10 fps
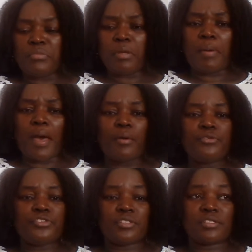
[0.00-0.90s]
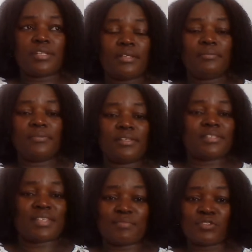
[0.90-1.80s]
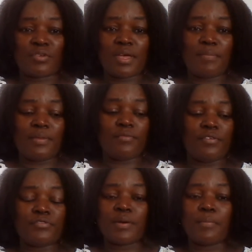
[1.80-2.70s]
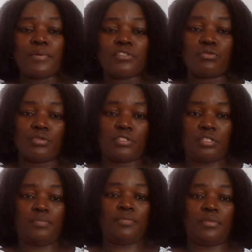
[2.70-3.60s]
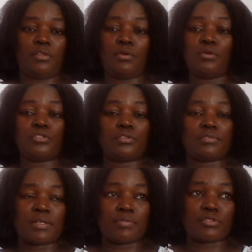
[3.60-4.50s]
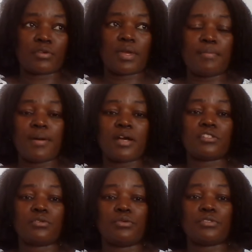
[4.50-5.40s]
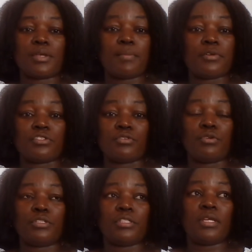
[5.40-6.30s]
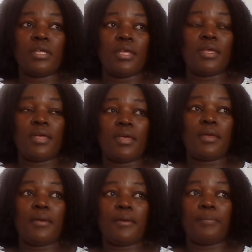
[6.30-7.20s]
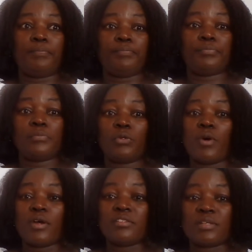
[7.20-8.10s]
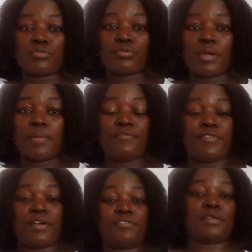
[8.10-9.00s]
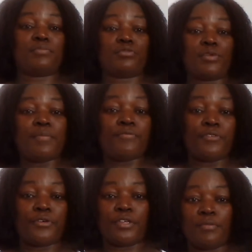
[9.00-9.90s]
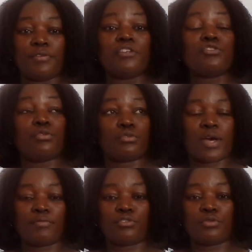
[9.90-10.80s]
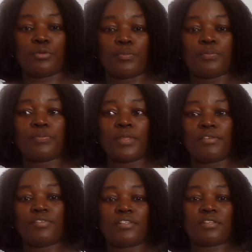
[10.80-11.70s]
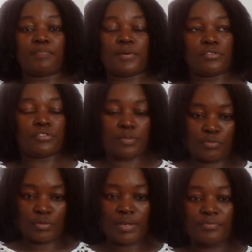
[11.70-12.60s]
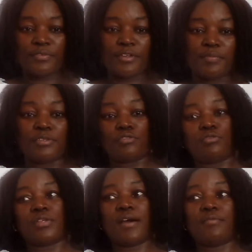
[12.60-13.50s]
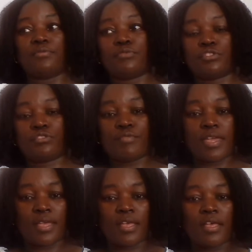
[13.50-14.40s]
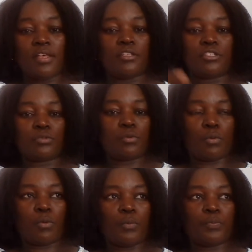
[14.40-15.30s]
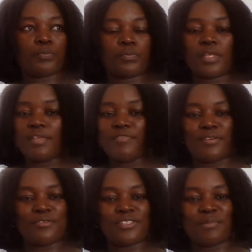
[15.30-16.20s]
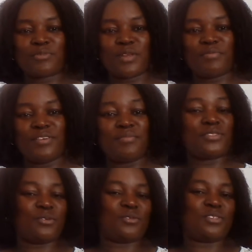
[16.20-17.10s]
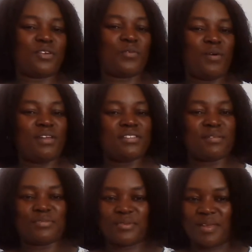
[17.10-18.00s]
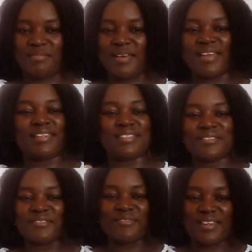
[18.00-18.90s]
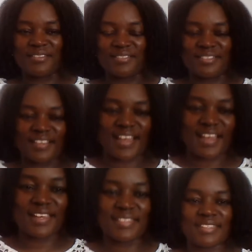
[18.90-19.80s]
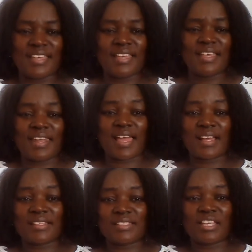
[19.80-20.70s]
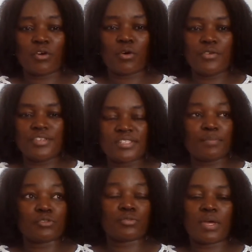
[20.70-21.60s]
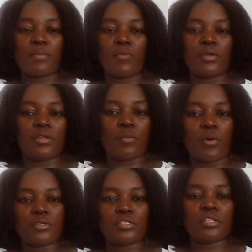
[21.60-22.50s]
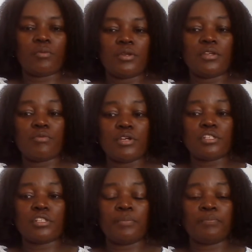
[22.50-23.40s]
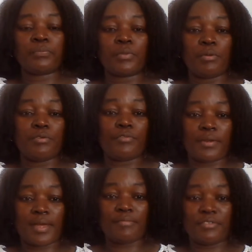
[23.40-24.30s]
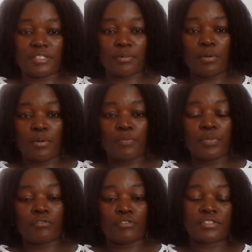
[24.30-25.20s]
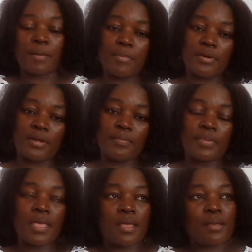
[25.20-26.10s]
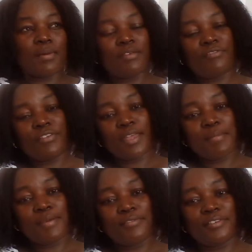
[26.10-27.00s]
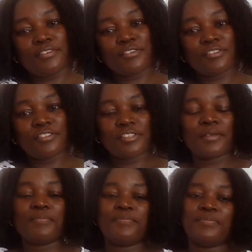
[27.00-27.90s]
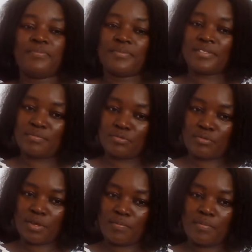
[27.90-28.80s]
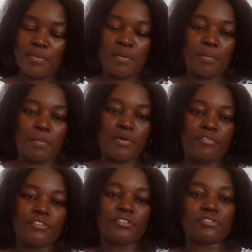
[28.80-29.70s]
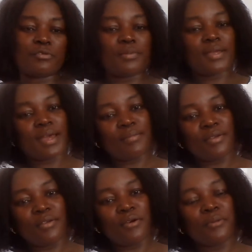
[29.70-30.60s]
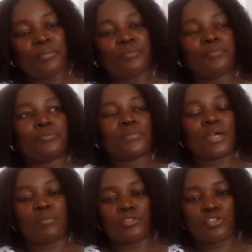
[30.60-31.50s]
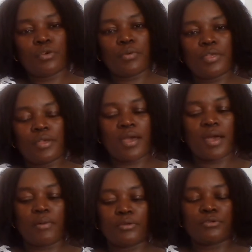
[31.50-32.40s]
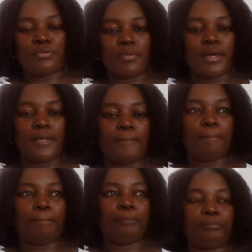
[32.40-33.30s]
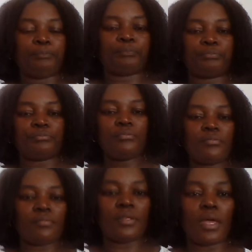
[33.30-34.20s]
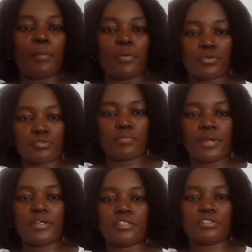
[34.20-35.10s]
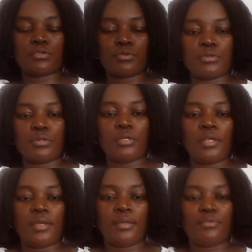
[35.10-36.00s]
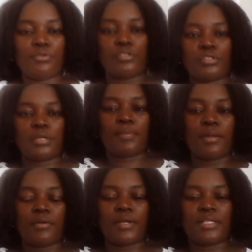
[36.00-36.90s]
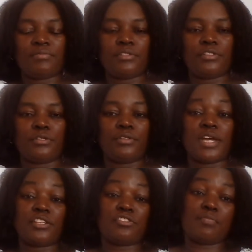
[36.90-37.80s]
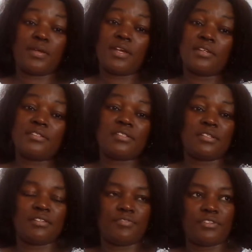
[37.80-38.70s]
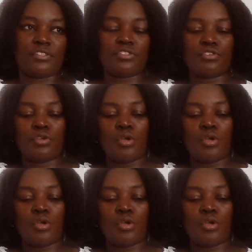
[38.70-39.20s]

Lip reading: But I will just subscribe even if somebody's got lots of subscribers or somebody's got one subscriber. If I subscribe for him, then he's going to have two. If another person subscribes for him, he's going to have three. So if I don't subscribe for him, he's going to stay on one subscriber, and it's not very good, guys. Like I say, only subscribe when you want, when you wish, when you feel comfortable for somebody. But if you like my videos, subscribe. More videos will be coming on. I'll be showing you how I do my box braids soon. If you want to keep an eye on that video, Dutch braids, different